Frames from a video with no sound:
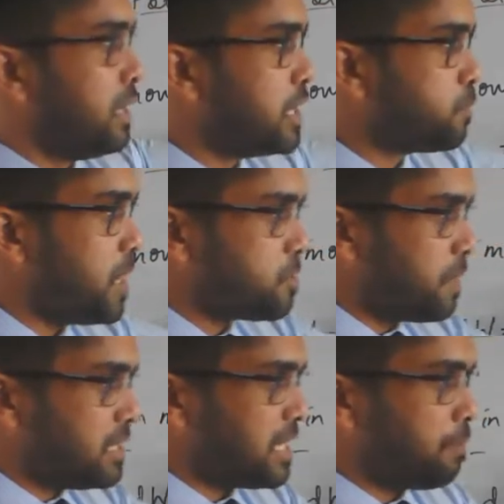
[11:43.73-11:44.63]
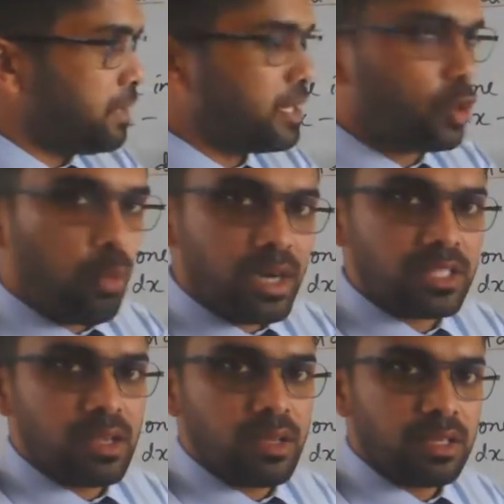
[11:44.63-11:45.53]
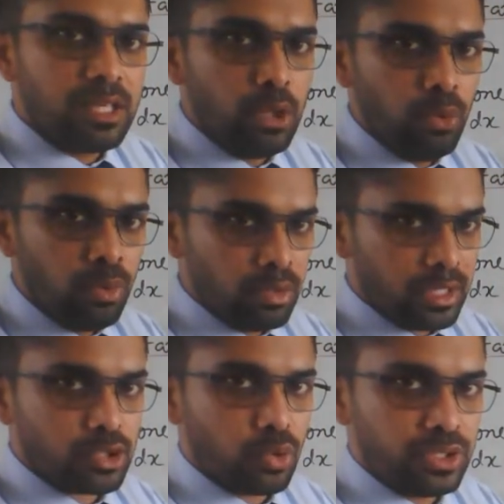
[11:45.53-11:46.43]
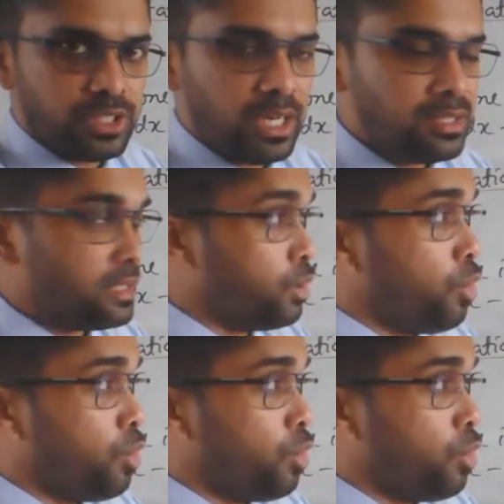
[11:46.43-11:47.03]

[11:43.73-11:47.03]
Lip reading: Displacement is happening towards Q, the source charge.